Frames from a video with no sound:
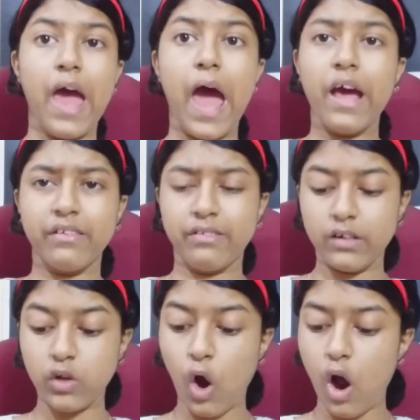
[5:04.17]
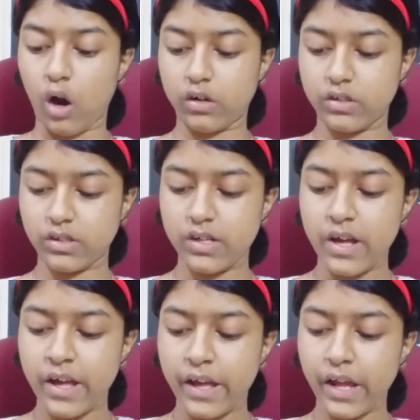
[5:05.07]
as they talked,
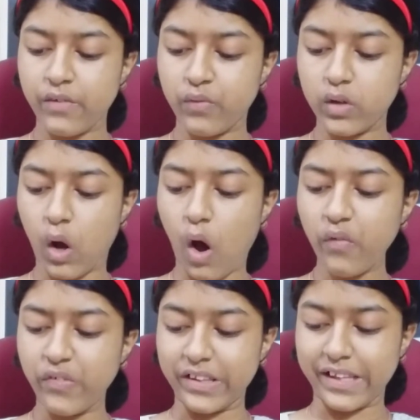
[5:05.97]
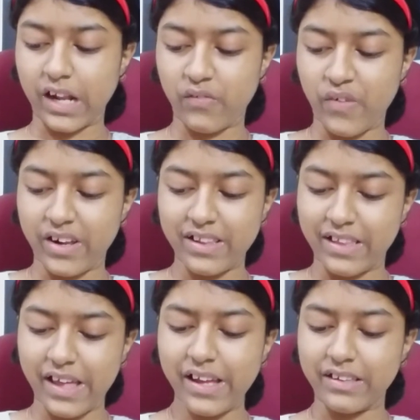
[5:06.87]
it would often get very
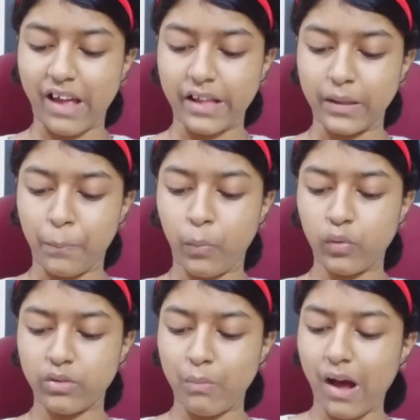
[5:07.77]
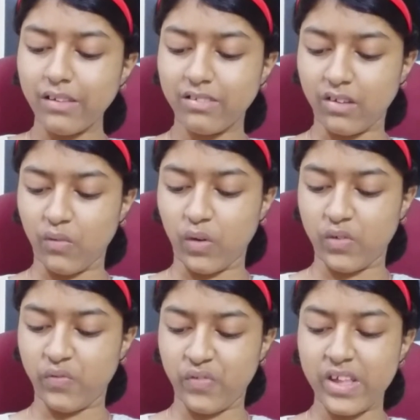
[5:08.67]
late and the postmaster would
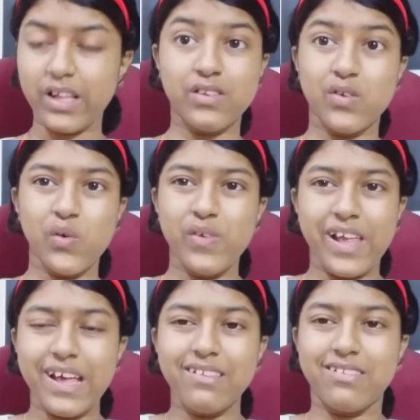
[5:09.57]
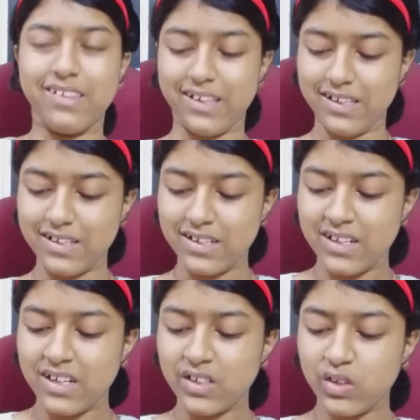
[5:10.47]
feel too lazy
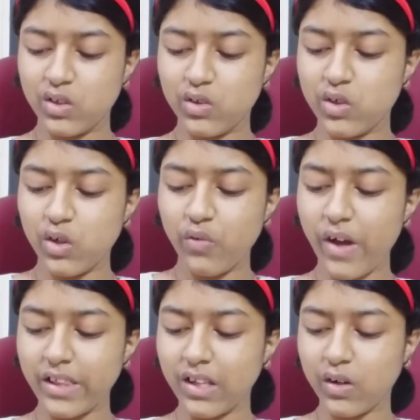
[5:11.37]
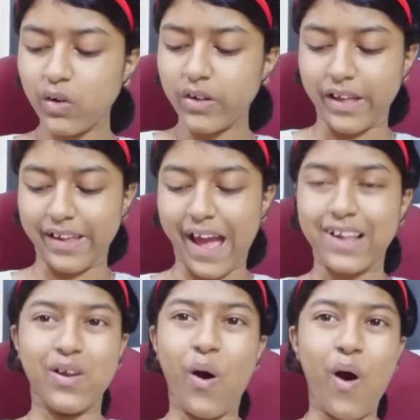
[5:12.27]
to do any cooking
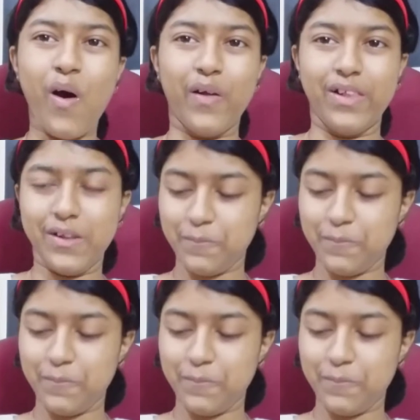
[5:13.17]
at all.